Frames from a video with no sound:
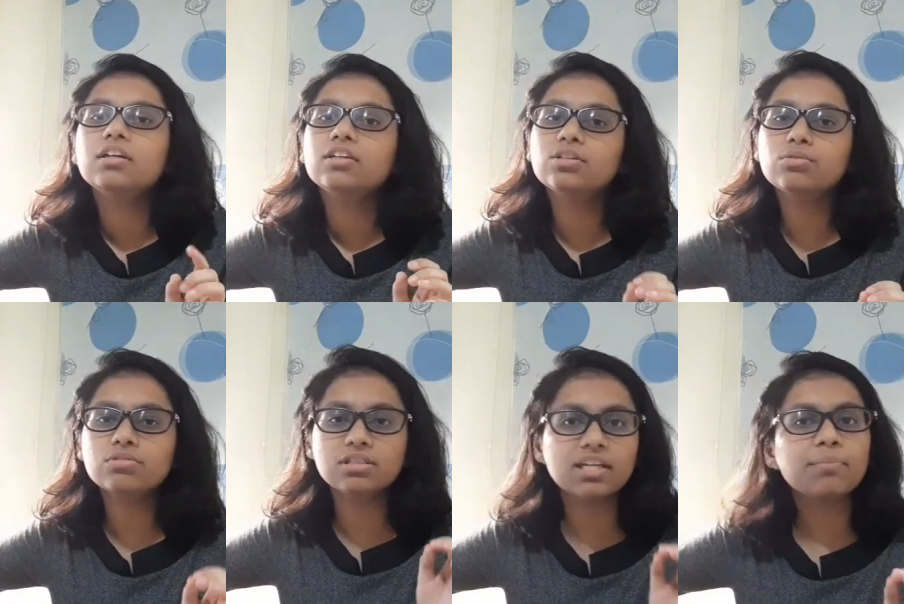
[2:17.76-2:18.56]
use
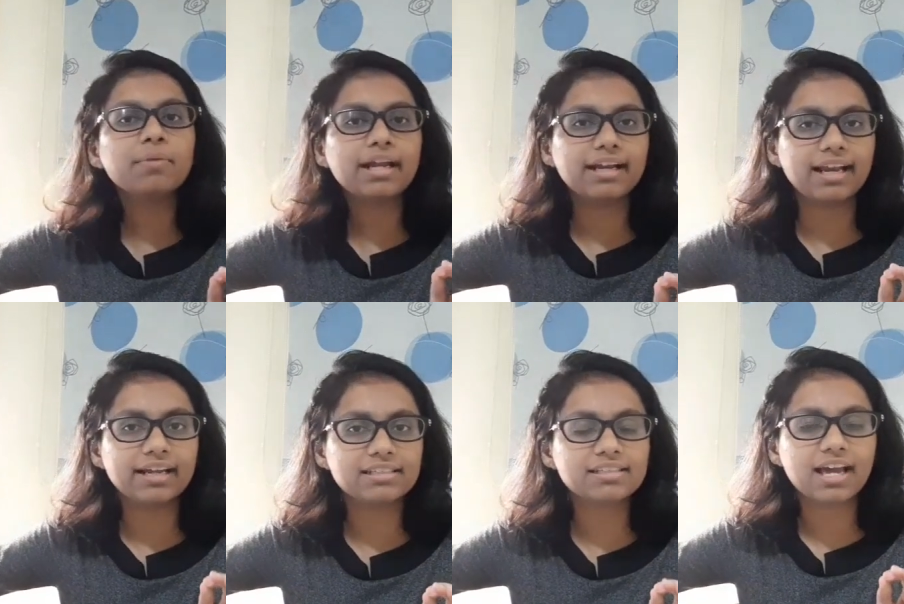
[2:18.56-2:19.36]
dim red
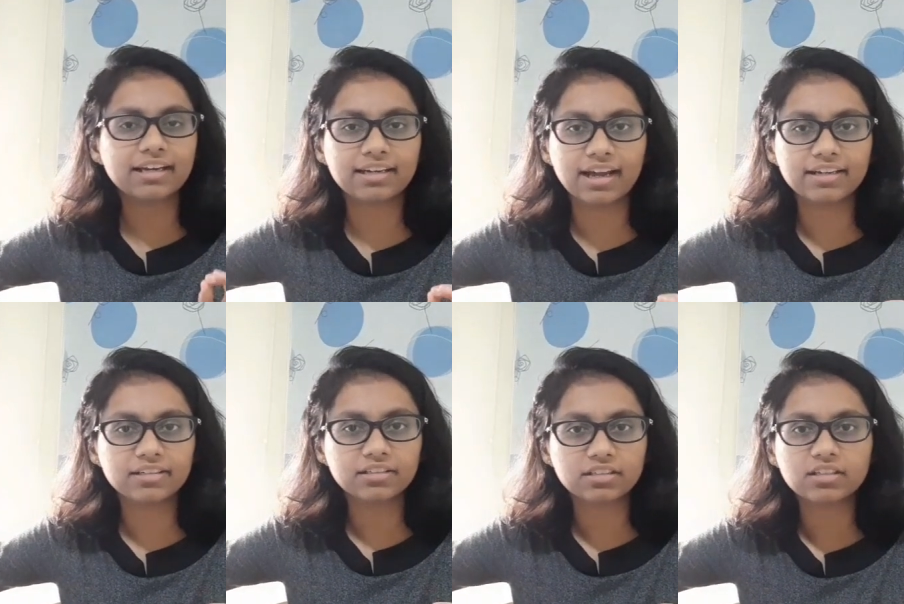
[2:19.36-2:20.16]
lights at night
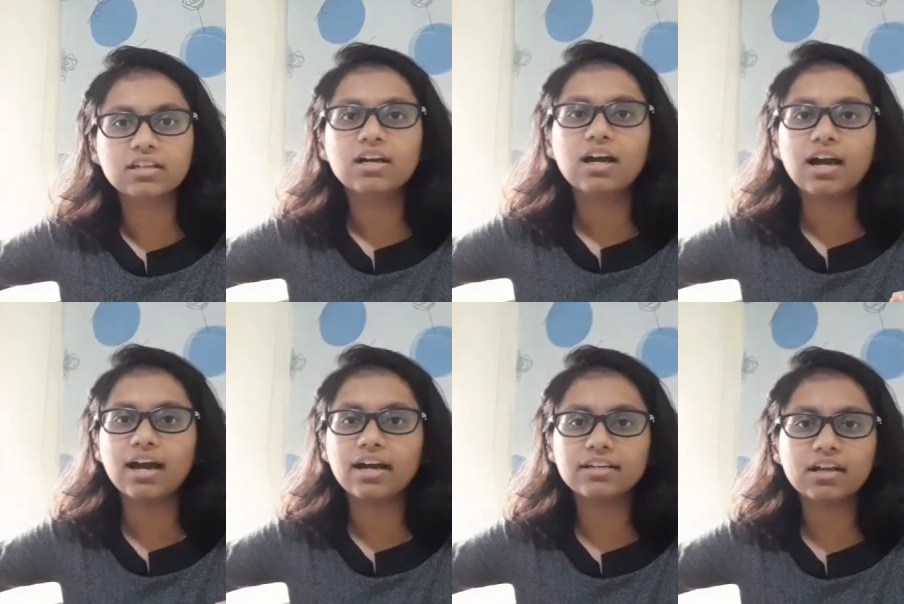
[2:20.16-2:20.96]

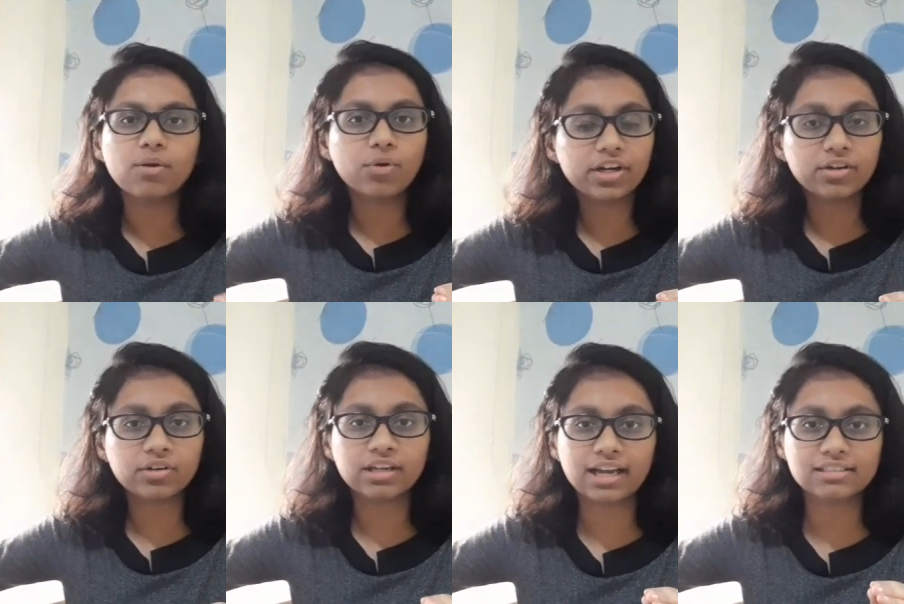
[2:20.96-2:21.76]
and avoid
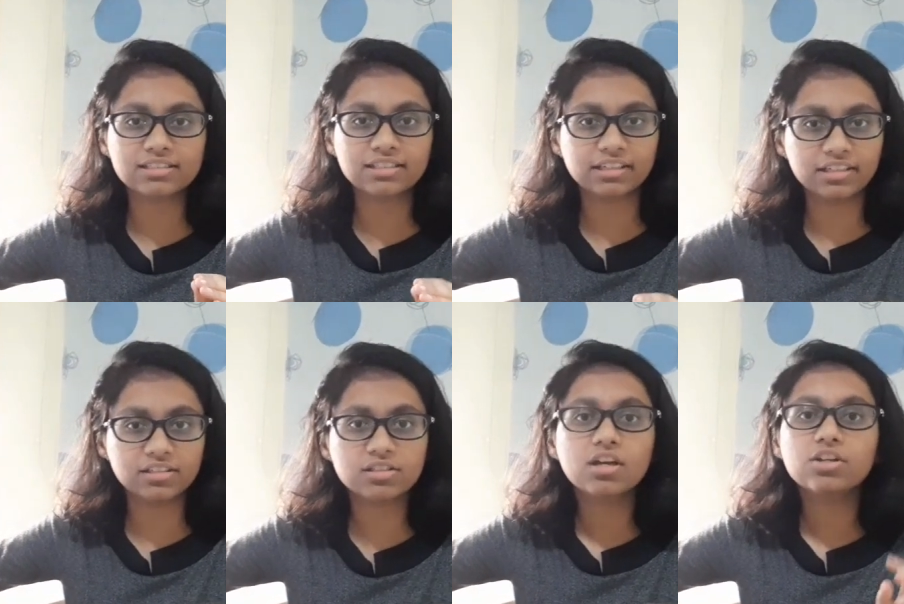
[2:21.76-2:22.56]
looking at screens
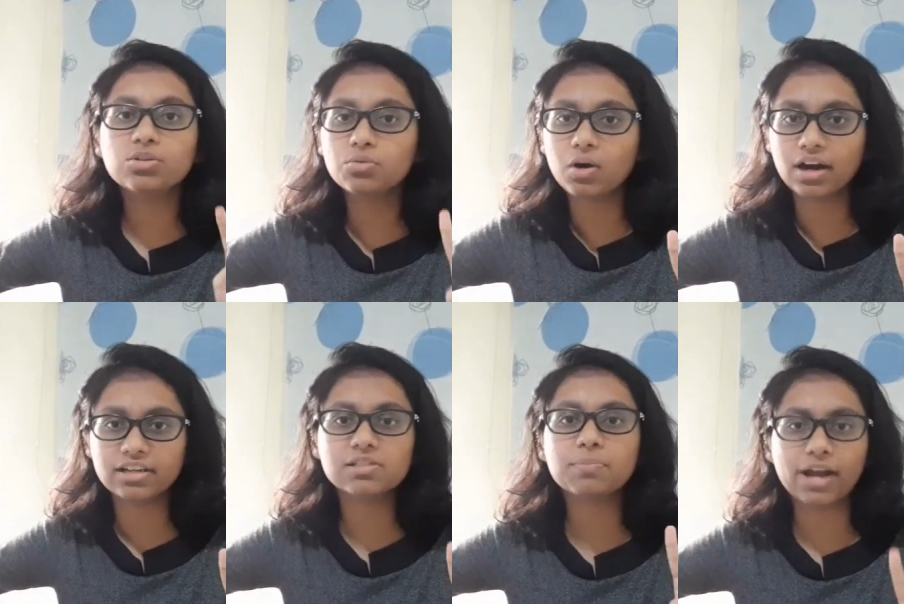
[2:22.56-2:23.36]
2 hours
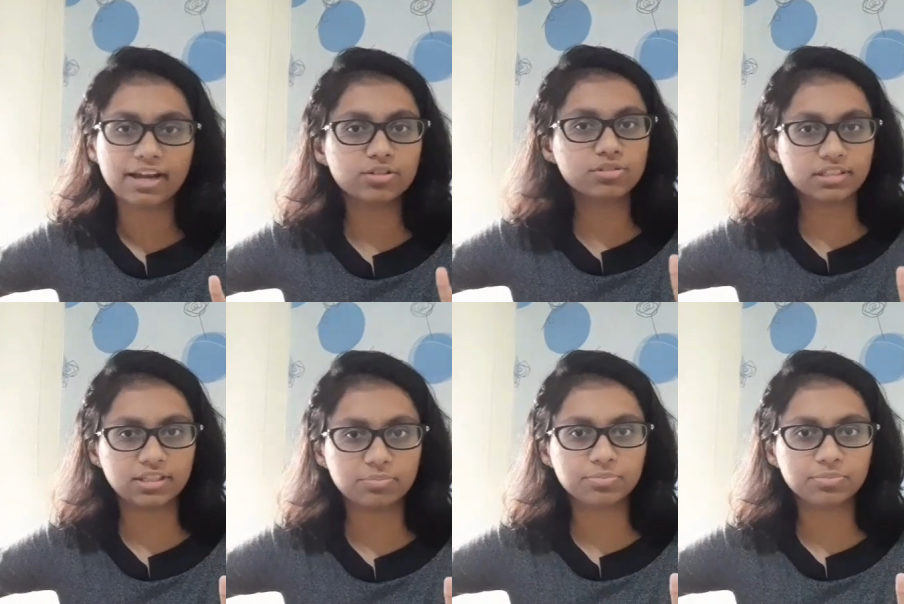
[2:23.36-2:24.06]
prior to sleep.